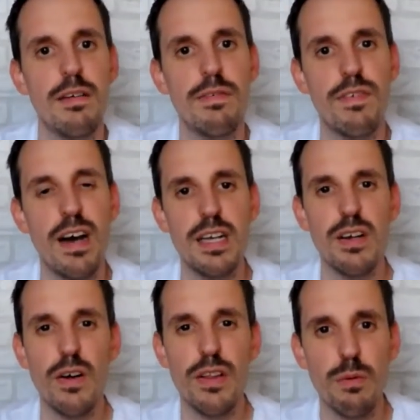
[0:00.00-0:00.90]
find
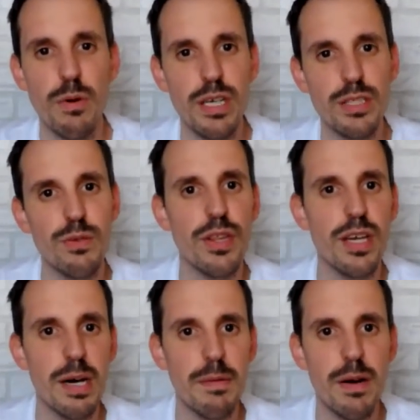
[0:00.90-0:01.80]
other ways to
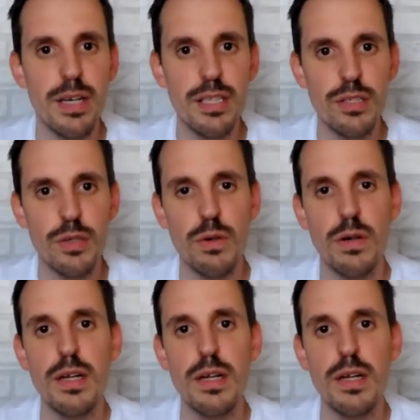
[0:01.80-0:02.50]
think about it. So